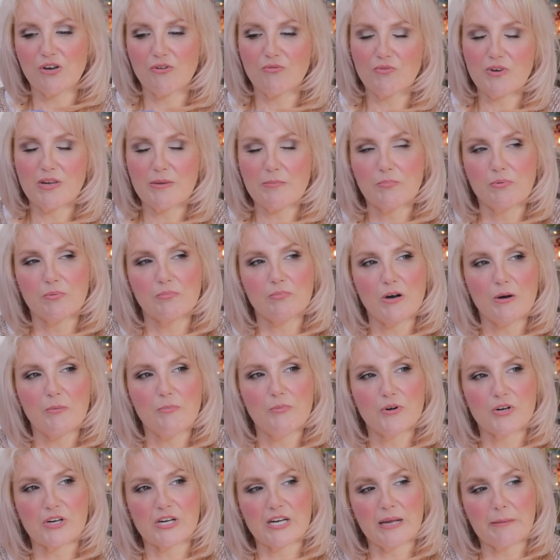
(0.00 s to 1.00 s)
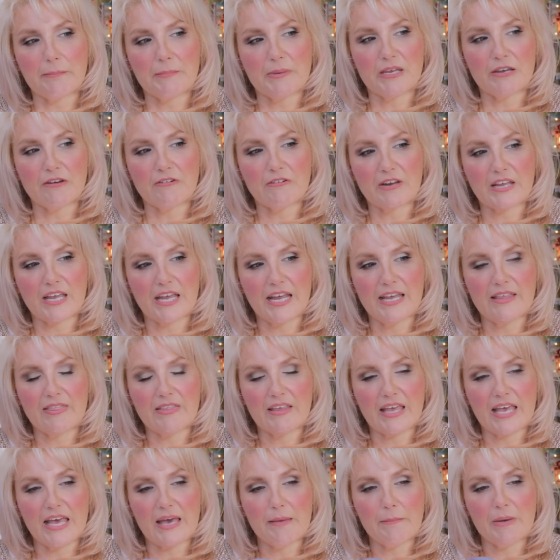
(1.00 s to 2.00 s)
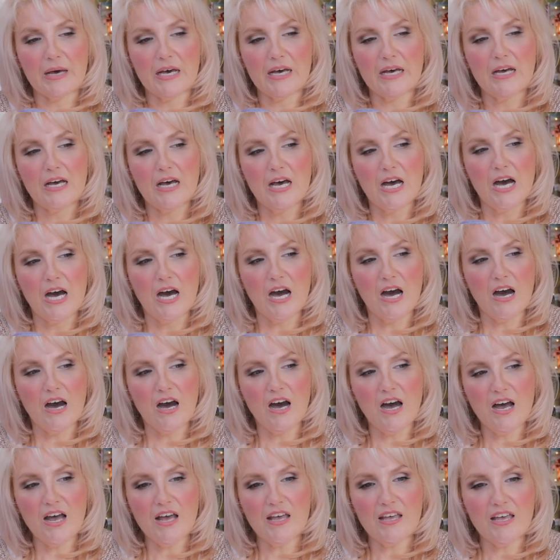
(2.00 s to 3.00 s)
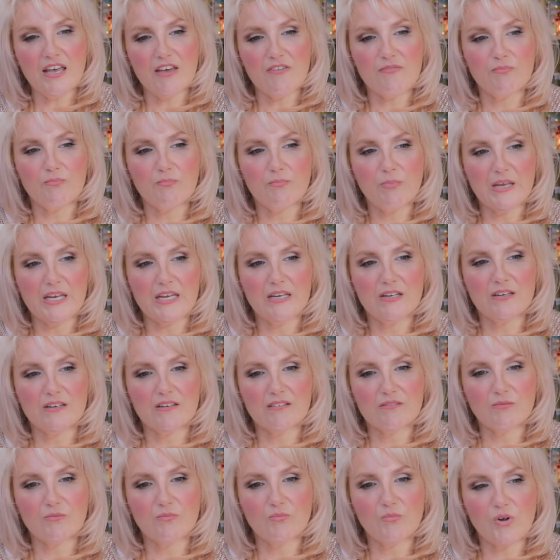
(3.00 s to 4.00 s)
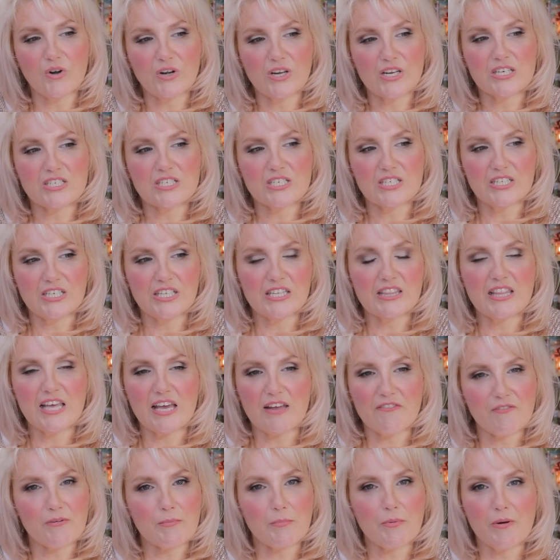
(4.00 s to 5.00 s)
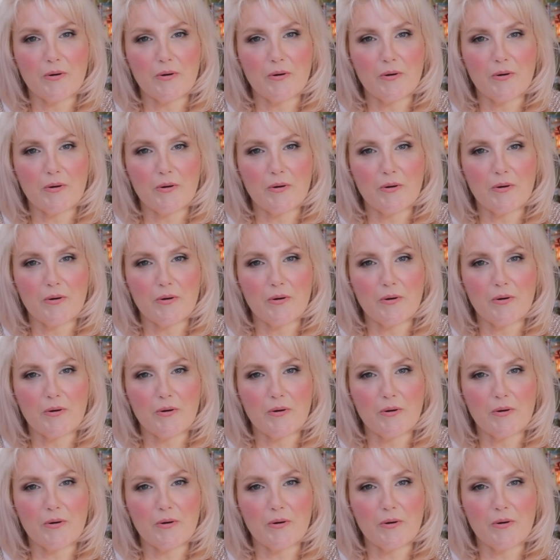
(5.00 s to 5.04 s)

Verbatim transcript: I'll put it up here again, the Gamma, I have been wanting to knit that for